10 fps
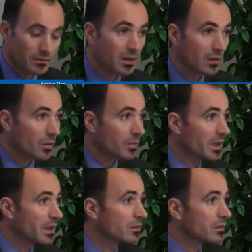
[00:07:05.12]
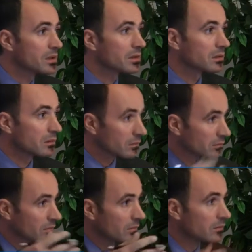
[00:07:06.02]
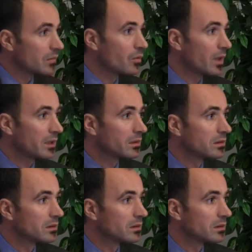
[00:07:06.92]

the field operators went